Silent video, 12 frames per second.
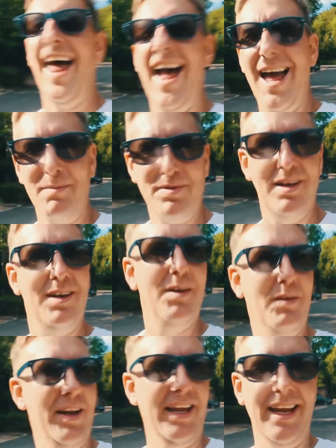
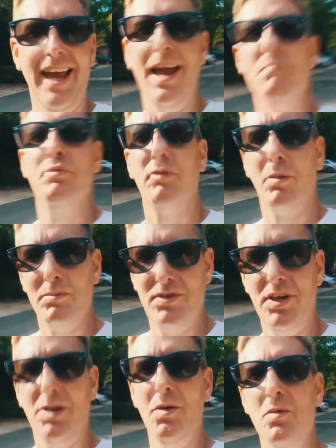Absolutely
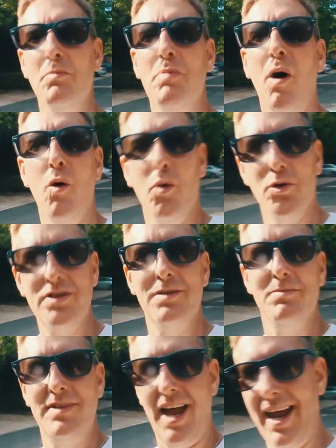impromptu but
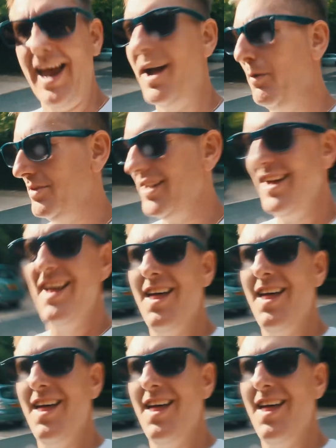awesome day out.